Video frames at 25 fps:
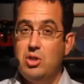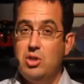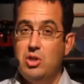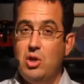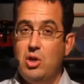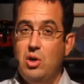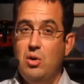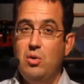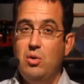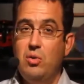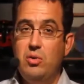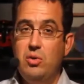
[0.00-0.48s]

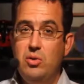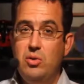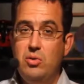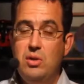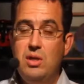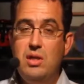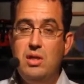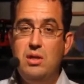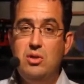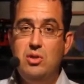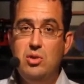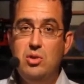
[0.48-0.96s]
So you
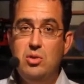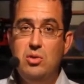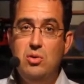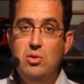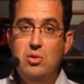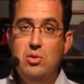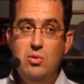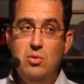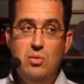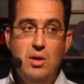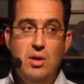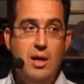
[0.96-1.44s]
need
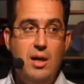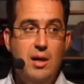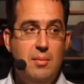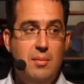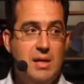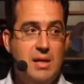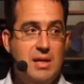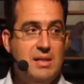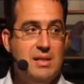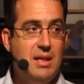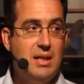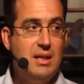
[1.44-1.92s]
to
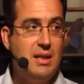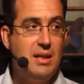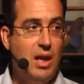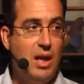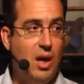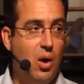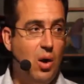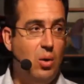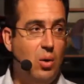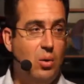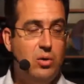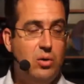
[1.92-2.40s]
basically
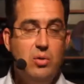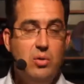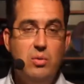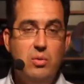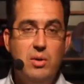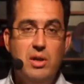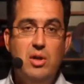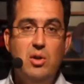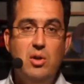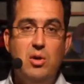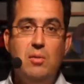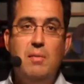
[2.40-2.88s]
hold the
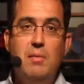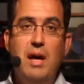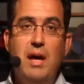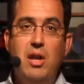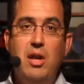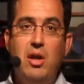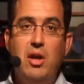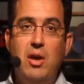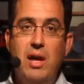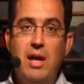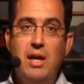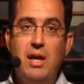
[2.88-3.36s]
reader
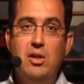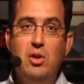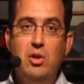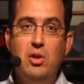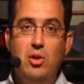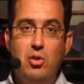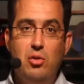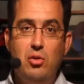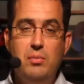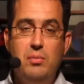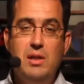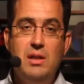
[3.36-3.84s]
by the hand a
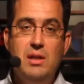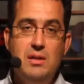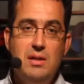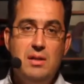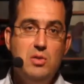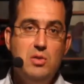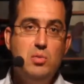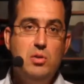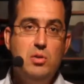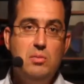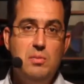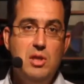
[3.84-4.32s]
little bit.
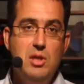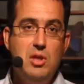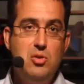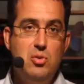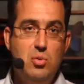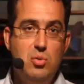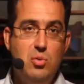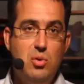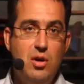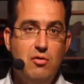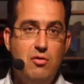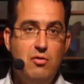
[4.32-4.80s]
This would be
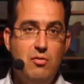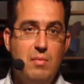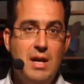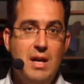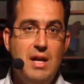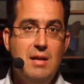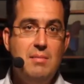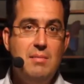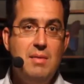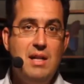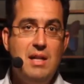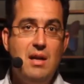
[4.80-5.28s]
true of
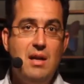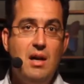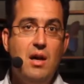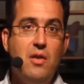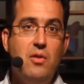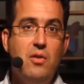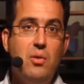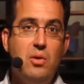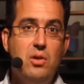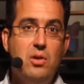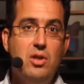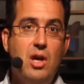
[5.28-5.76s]
many, many
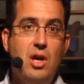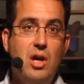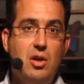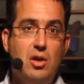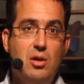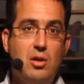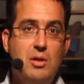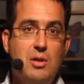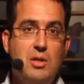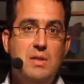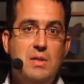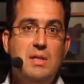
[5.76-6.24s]
other
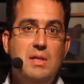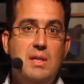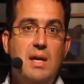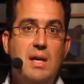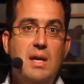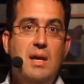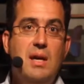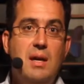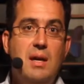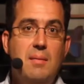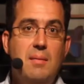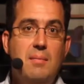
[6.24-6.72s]
documents.
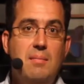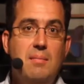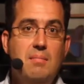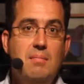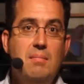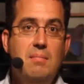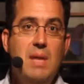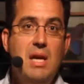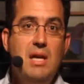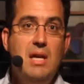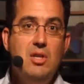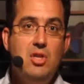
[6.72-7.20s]

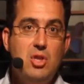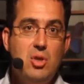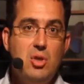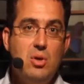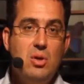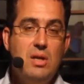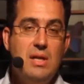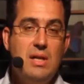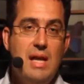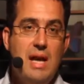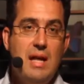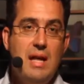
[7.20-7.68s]
Make
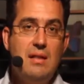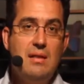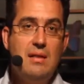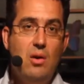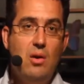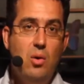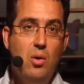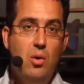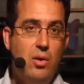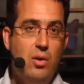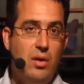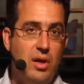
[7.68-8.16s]
sure that
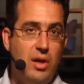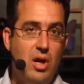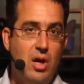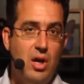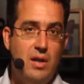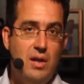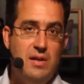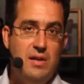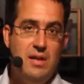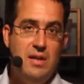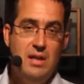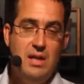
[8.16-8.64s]
early
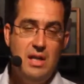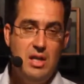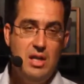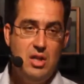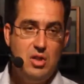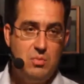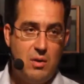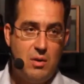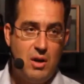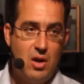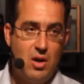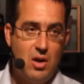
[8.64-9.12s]
on in
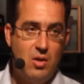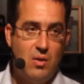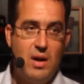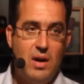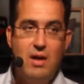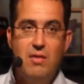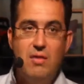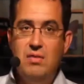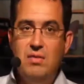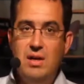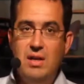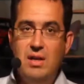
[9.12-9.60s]
each
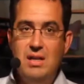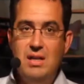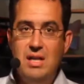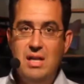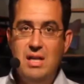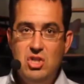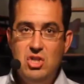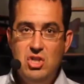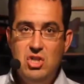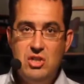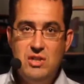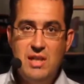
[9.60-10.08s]
paragraph, in
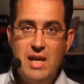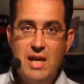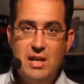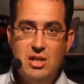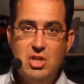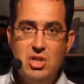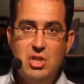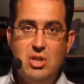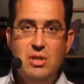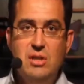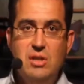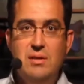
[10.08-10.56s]
each
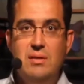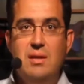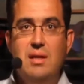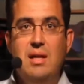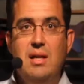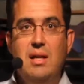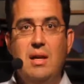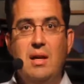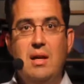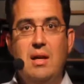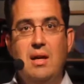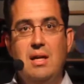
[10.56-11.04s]
section,
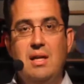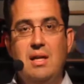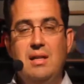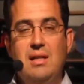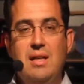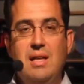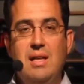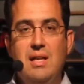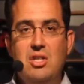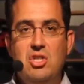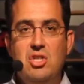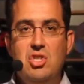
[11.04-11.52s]

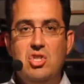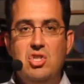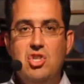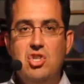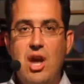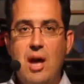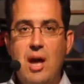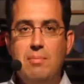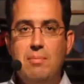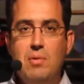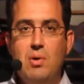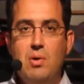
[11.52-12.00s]
in each
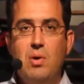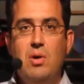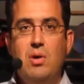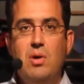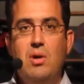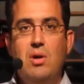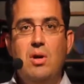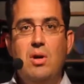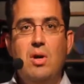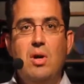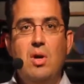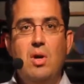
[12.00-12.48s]

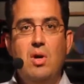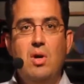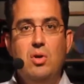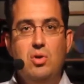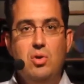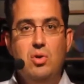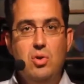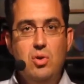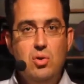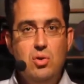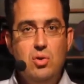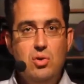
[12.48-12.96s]
chapter,
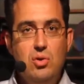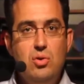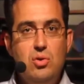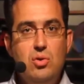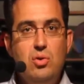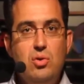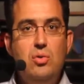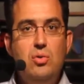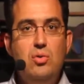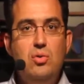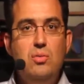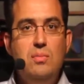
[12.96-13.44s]
you
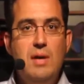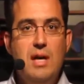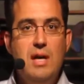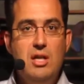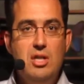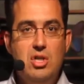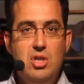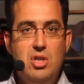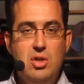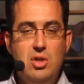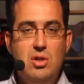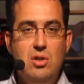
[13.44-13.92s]
do
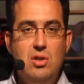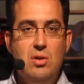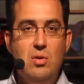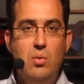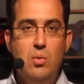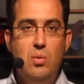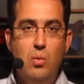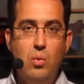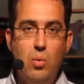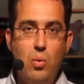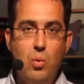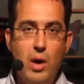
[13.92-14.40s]
mention
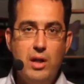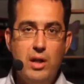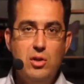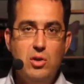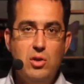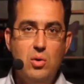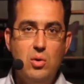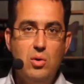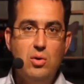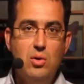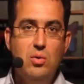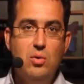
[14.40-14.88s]

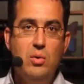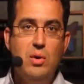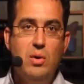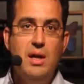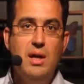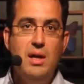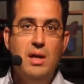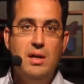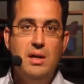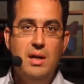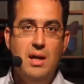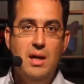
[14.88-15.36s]
what you're
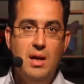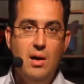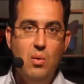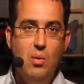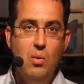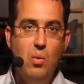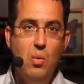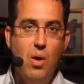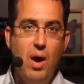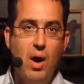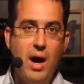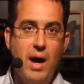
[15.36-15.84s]
doing,
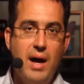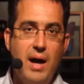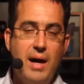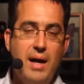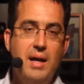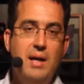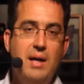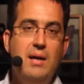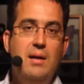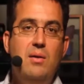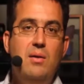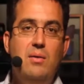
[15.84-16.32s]

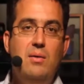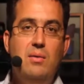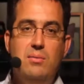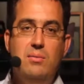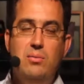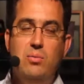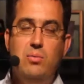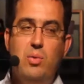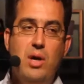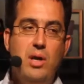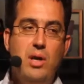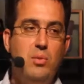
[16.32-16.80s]
why,
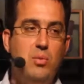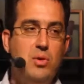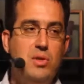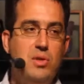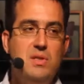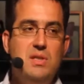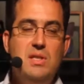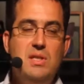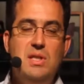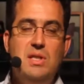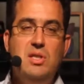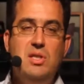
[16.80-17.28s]
what
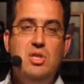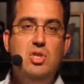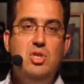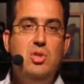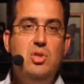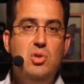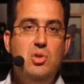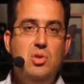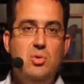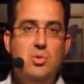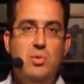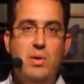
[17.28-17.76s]
was the
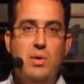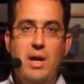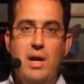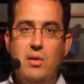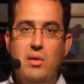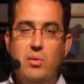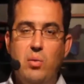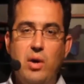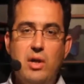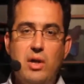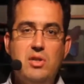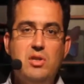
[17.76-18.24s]
issue,
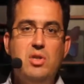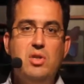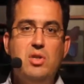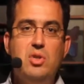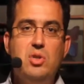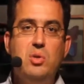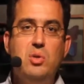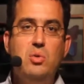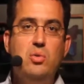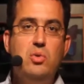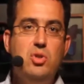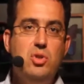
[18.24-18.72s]
and what's the
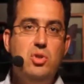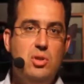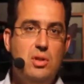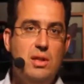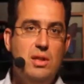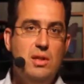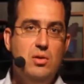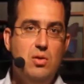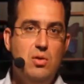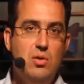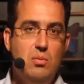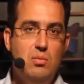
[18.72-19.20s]
solution
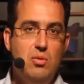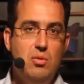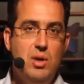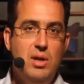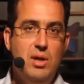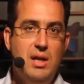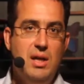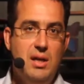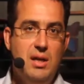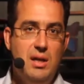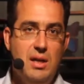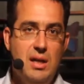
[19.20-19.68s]
that you're
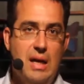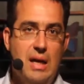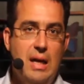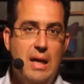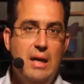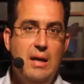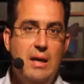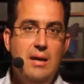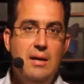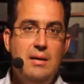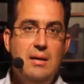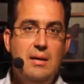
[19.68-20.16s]
bringing.
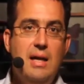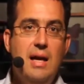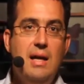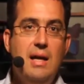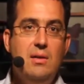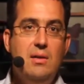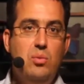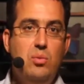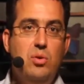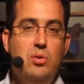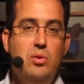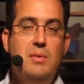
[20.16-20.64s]

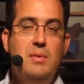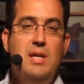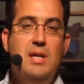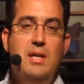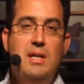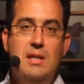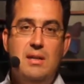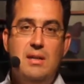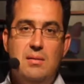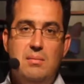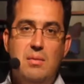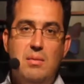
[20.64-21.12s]
That will
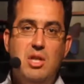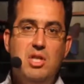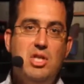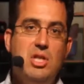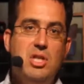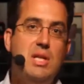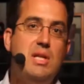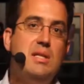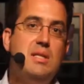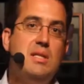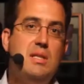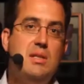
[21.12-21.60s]
make it
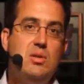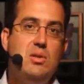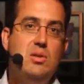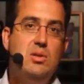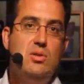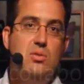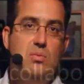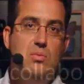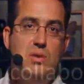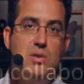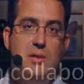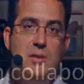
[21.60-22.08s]
much easier
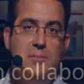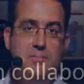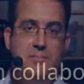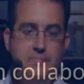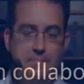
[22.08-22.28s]
to read.